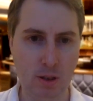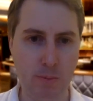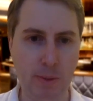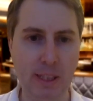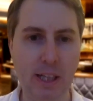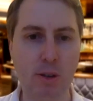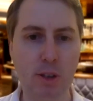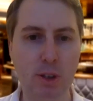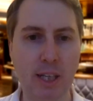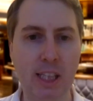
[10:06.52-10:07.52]
Be clear on
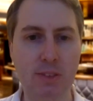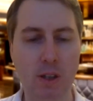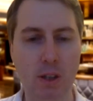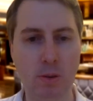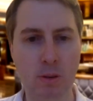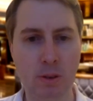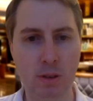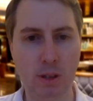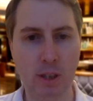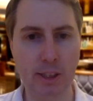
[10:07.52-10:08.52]
your cash flow
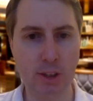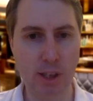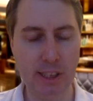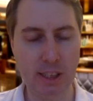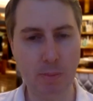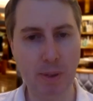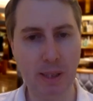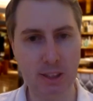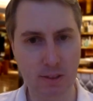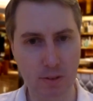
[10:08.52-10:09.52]
and the trading
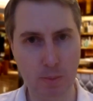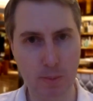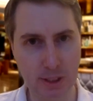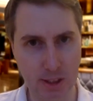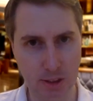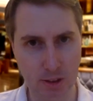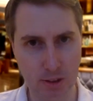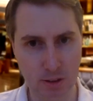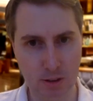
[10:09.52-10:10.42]
capacity of your business.